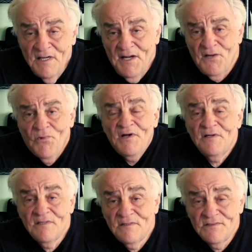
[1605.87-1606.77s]
Anyway,
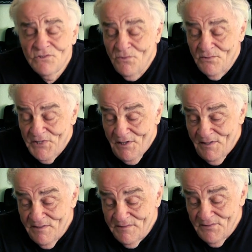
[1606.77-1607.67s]
so yeah,
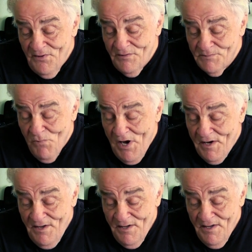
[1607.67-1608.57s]
there's
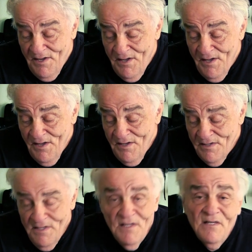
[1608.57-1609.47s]
my
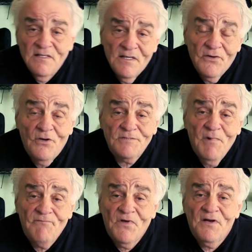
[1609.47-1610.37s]

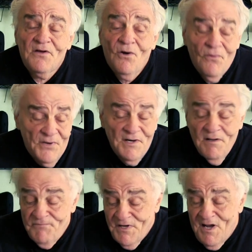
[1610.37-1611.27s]
video. And
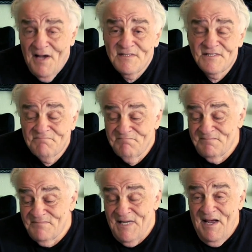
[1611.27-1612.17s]
if you guys
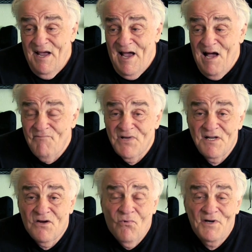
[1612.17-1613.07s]
have
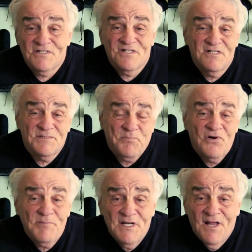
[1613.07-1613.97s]
any questions, put
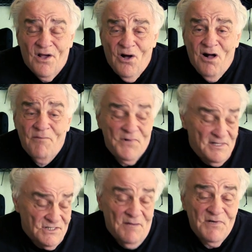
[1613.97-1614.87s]
them in the
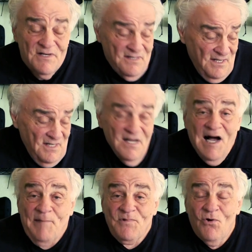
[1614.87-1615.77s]
comments. I mean,
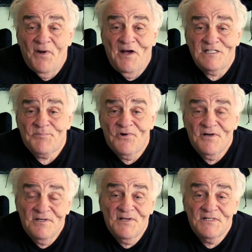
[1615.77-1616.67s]
I'm no expert
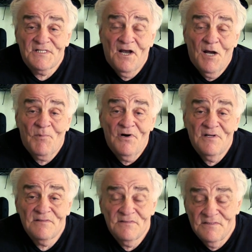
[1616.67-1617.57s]
on this camera.
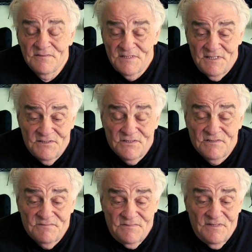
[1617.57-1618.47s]

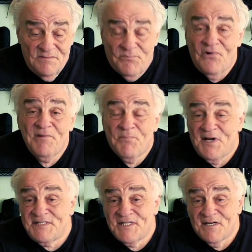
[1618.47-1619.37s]
It's pretty
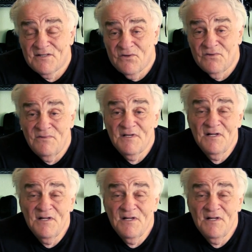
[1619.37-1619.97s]
basic though.